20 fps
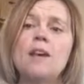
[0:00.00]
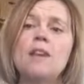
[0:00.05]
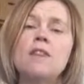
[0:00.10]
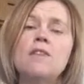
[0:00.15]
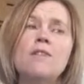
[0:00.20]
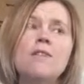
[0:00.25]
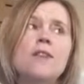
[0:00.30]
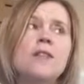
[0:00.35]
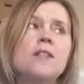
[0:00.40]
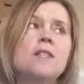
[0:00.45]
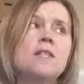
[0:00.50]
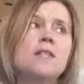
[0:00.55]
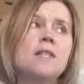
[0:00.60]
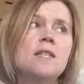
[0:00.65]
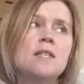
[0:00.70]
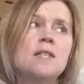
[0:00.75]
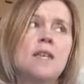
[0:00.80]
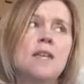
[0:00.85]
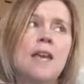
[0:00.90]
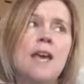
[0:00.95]
The first
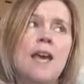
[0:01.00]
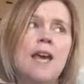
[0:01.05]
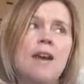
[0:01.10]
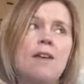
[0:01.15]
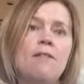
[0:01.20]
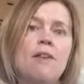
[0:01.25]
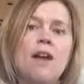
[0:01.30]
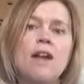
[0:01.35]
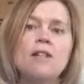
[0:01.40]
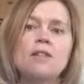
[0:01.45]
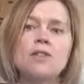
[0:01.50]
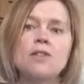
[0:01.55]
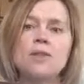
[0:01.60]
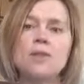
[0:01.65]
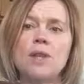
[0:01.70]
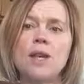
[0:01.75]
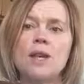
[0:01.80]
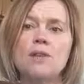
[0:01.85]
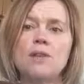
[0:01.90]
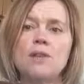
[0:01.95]
is the Care Act
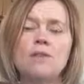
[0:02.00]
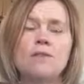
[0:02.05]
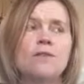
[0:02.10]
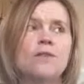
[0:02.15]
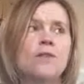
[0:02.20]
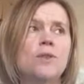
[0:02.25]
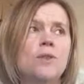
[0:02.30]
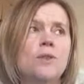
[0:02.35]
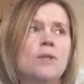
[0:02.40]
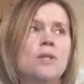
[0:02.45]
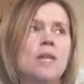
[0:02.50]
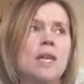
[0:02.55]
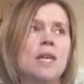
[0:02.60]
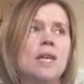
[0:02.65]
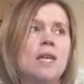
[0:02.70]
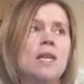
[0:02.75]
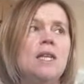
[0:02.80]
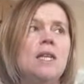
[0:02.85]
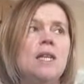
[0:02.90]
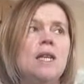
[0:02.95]

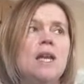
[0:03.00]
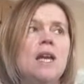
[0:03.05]
2014,